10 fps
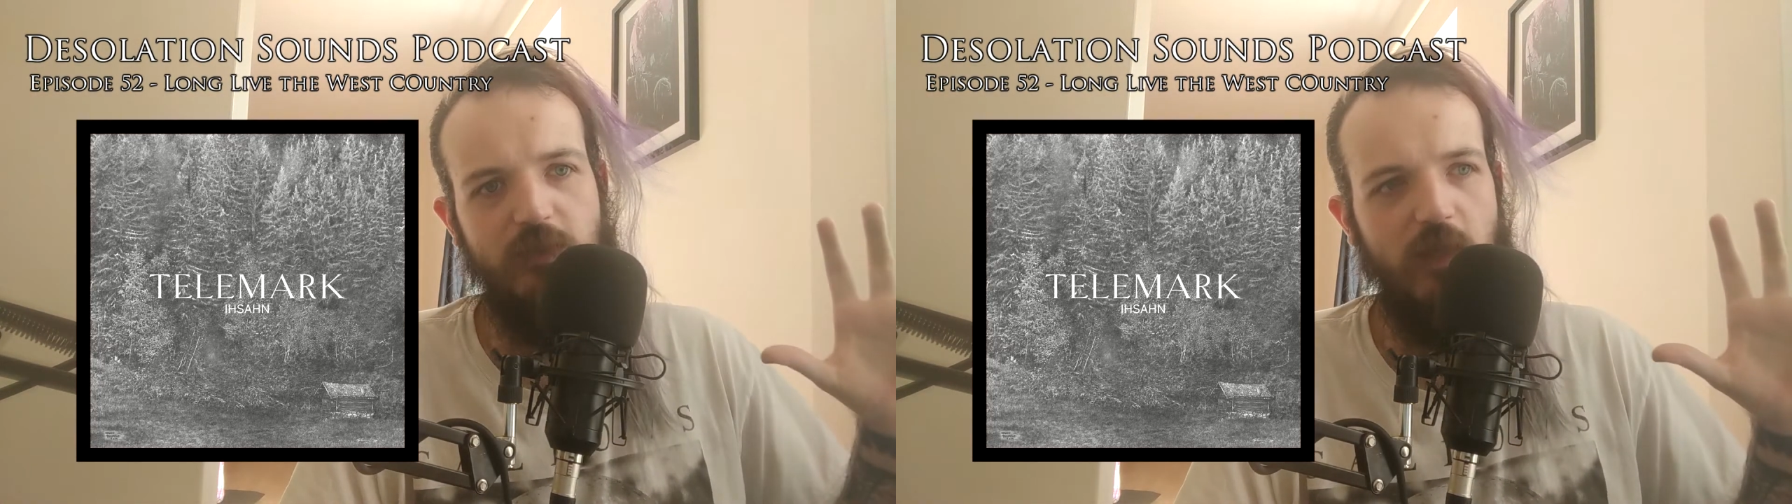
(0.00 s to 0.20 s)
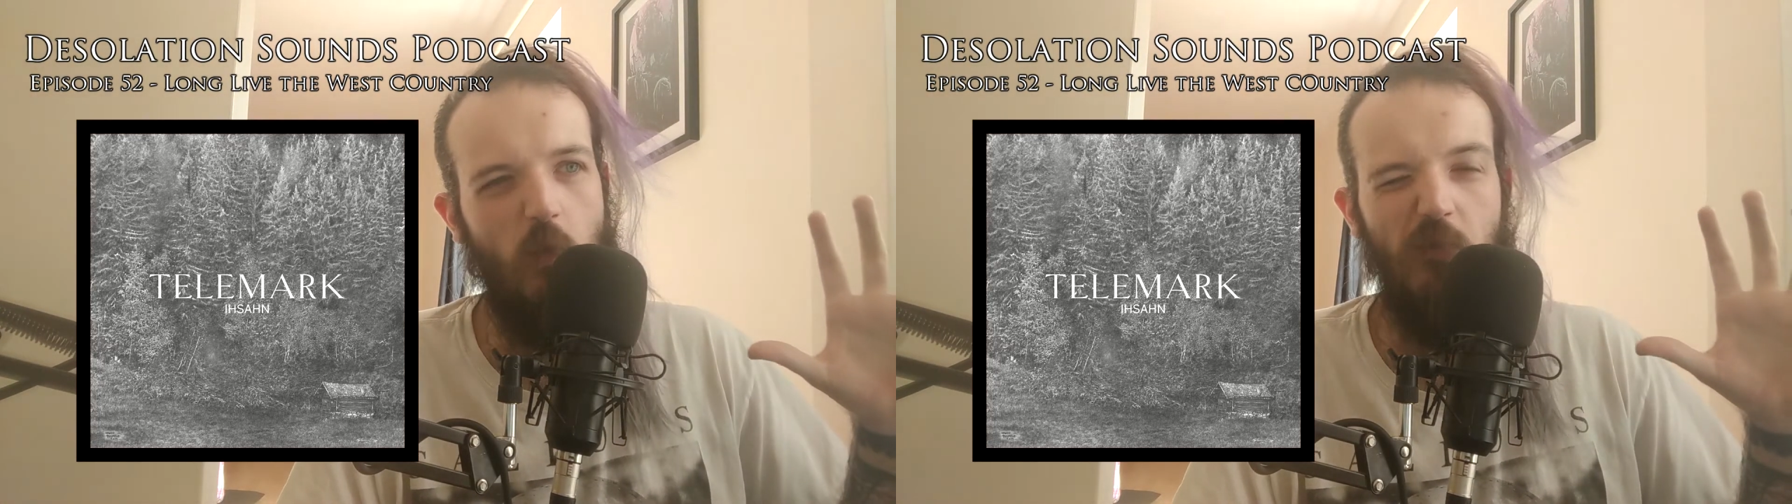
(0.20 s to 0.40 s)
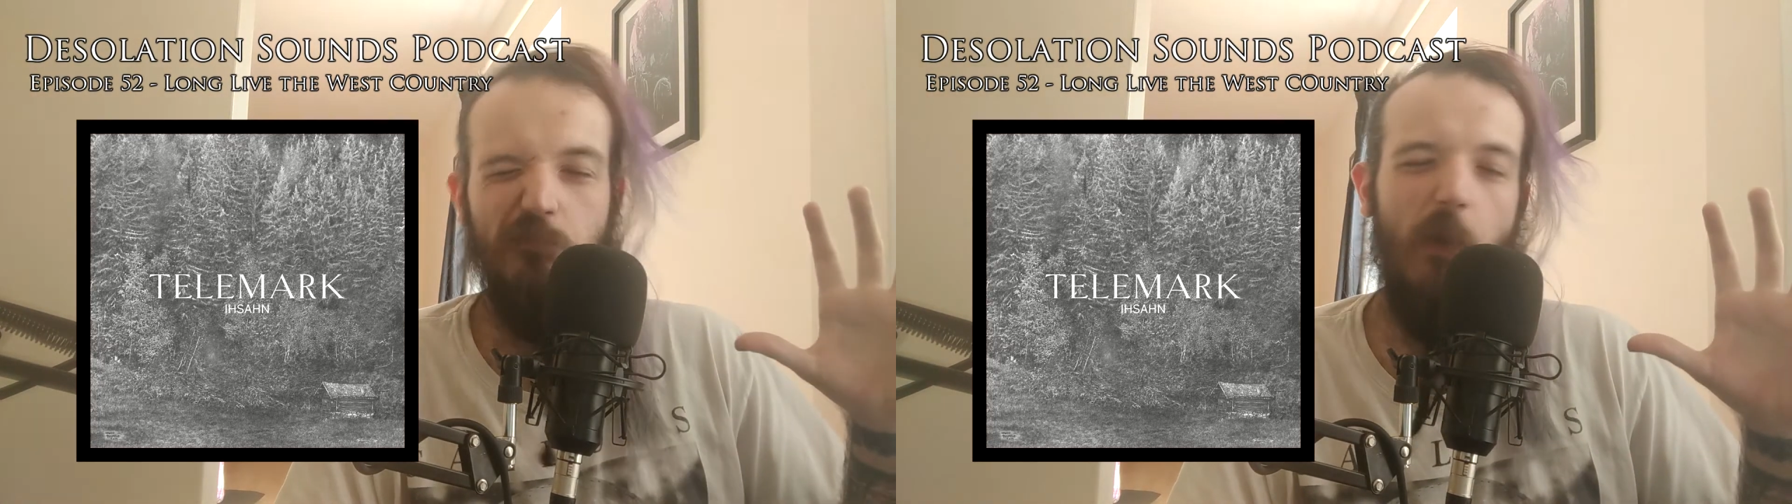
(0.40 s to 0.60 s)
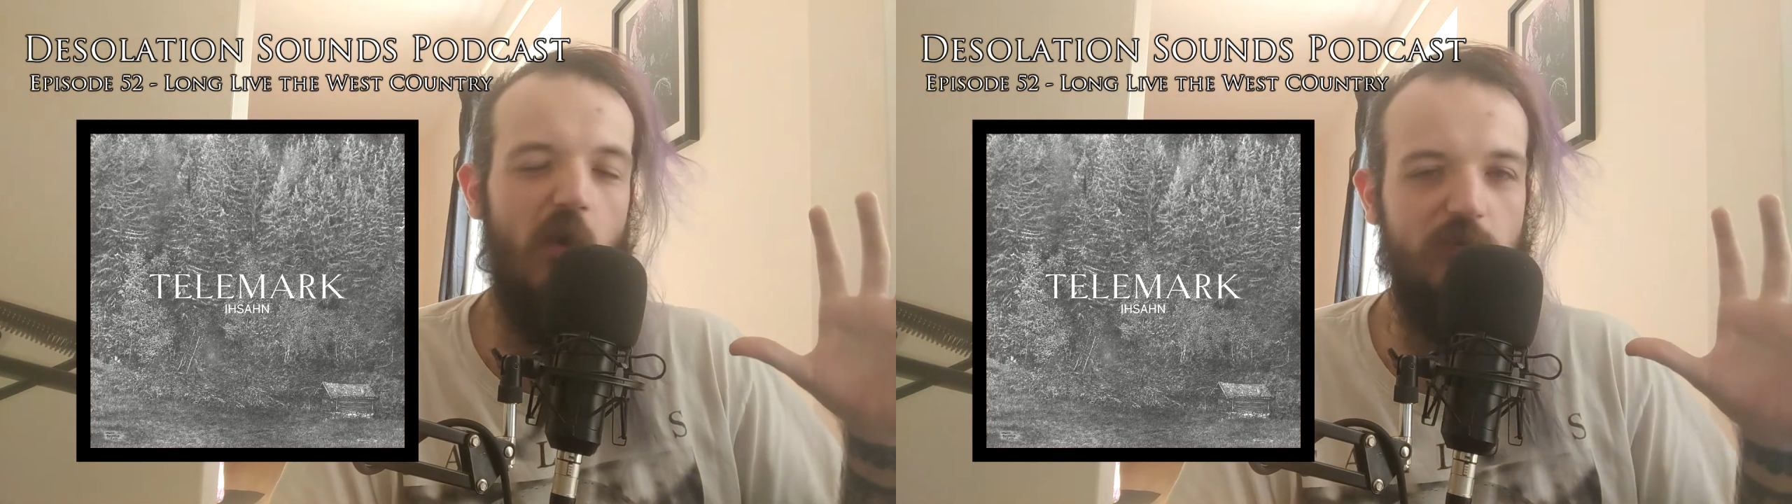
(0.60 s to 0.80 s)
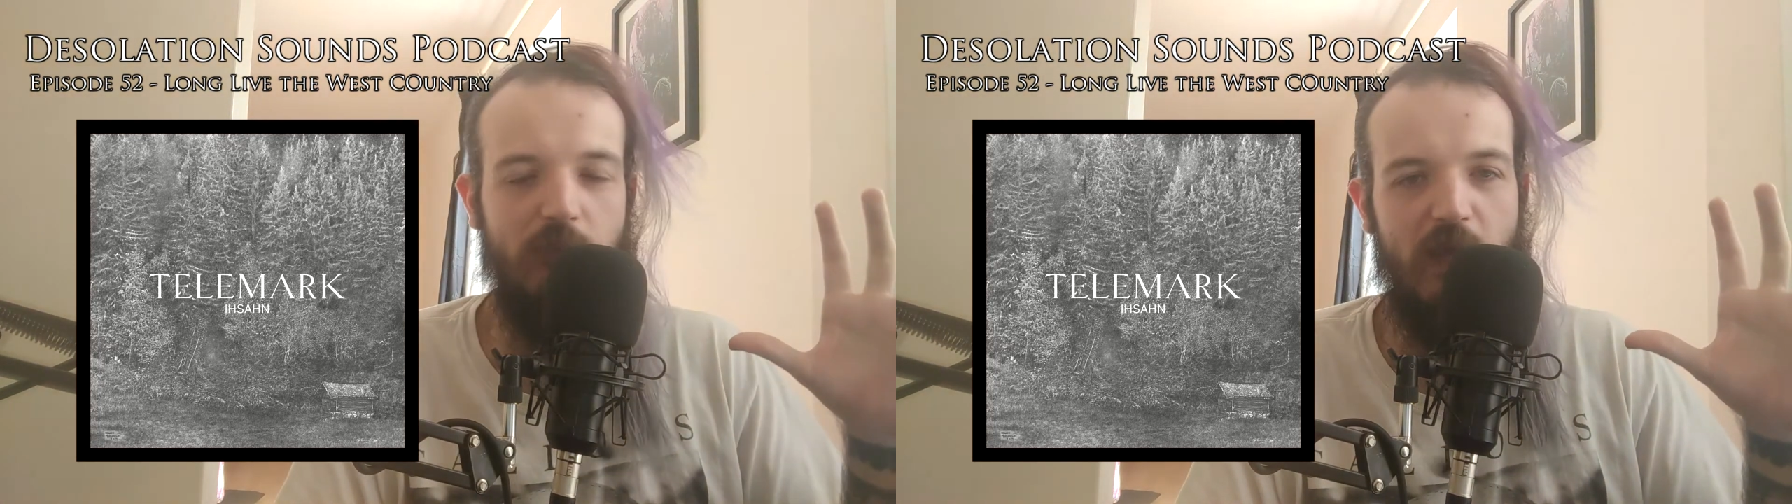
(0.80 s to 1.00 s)
like almost
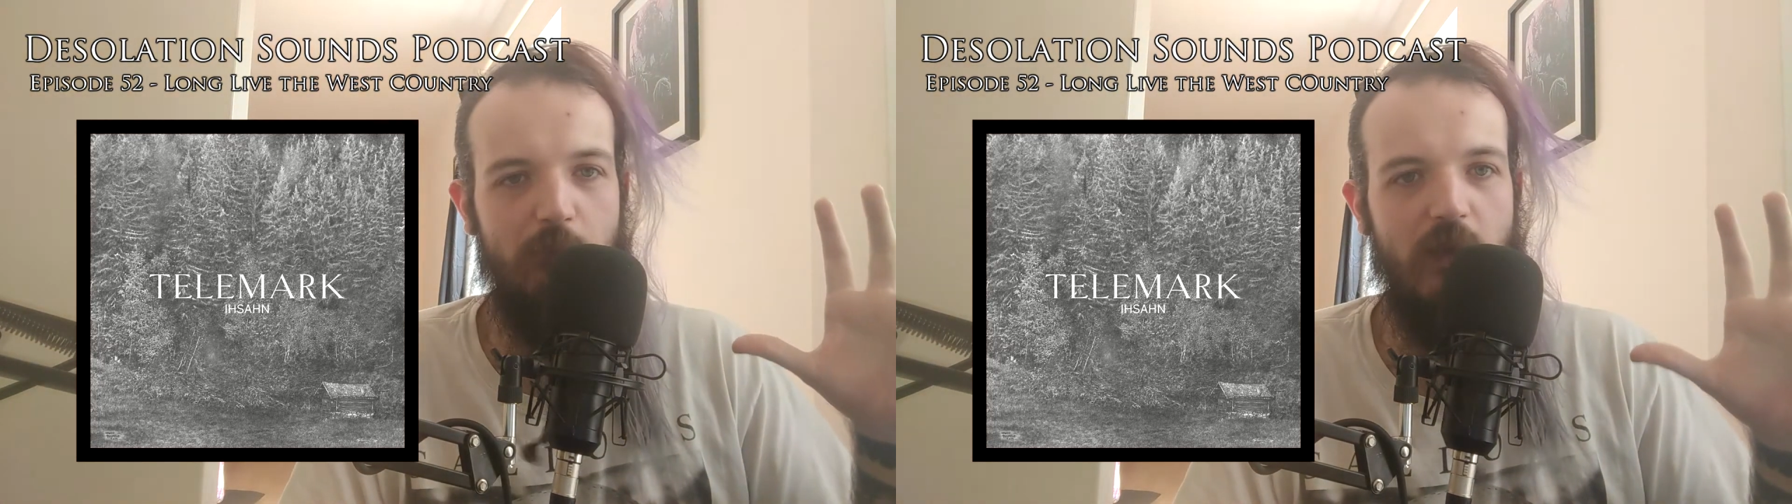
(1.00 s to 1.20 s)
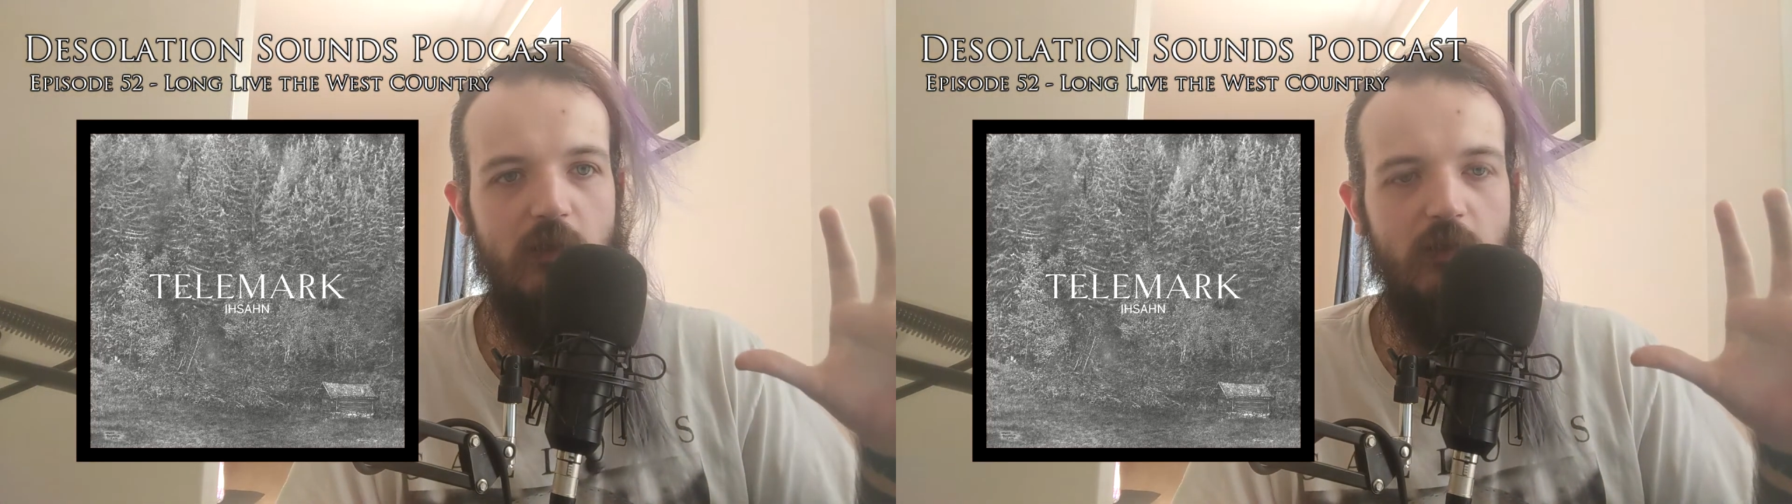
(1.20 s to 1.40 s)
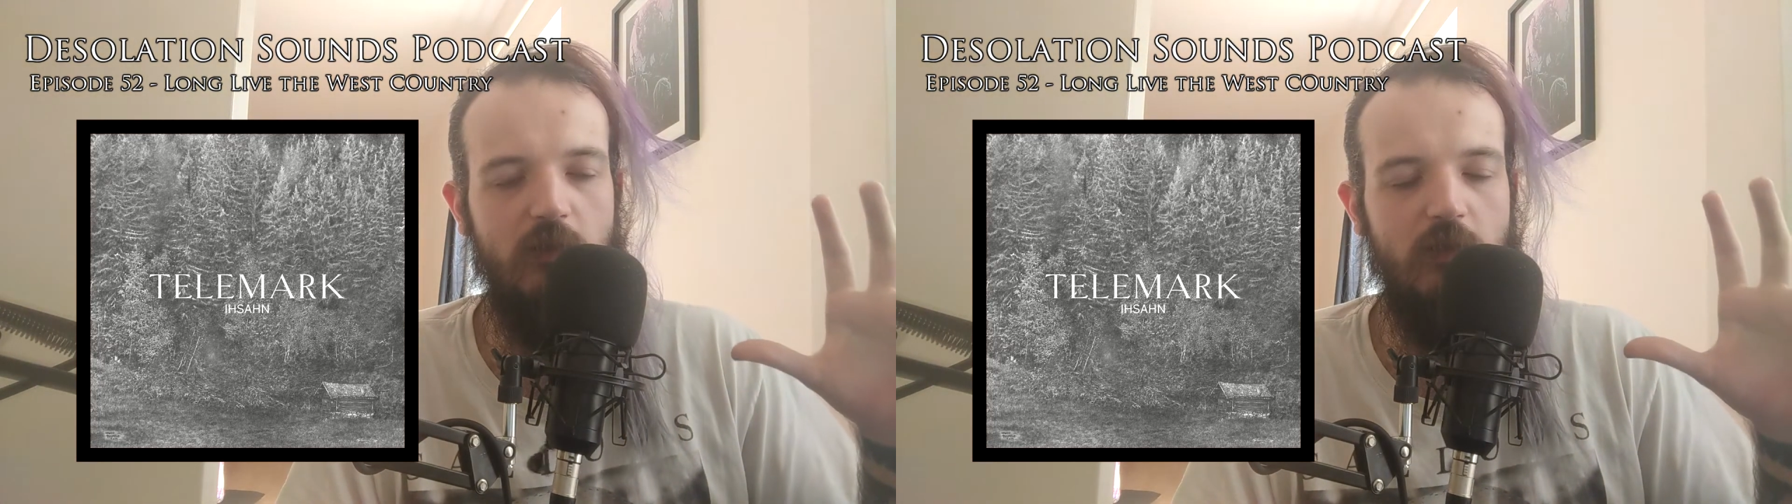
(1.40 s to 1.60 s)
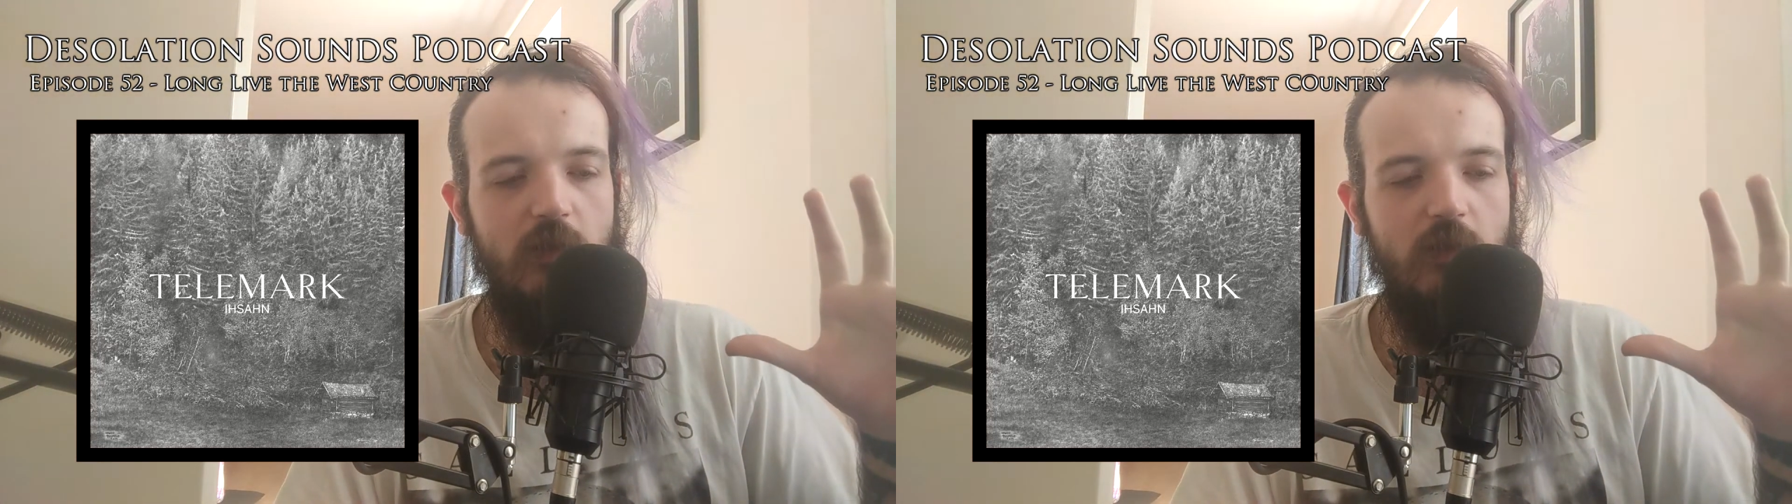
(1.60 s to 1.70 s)
post-black metal